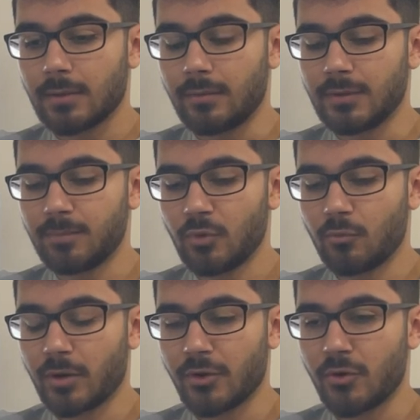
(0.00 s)
This book
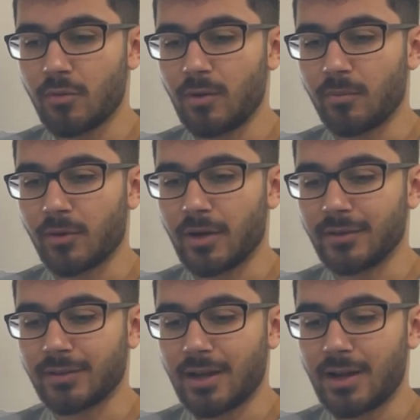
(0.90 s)
won a Nobel
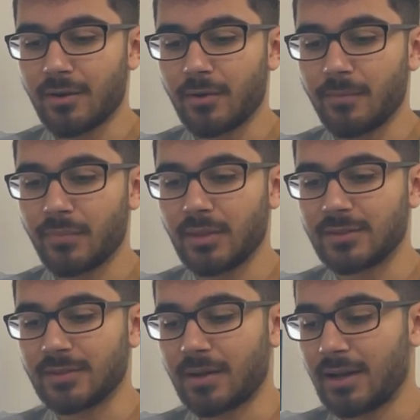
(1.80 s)
Prize. I don't know.
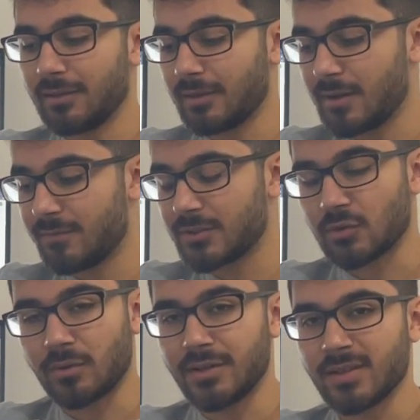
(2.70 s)
Listen, I love
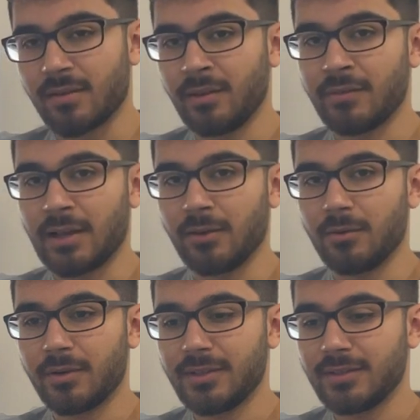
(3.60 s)
stories and I love
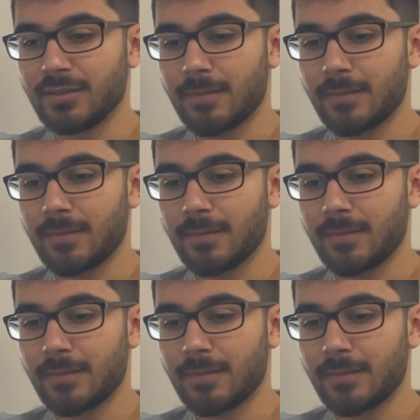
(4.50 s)
allegories,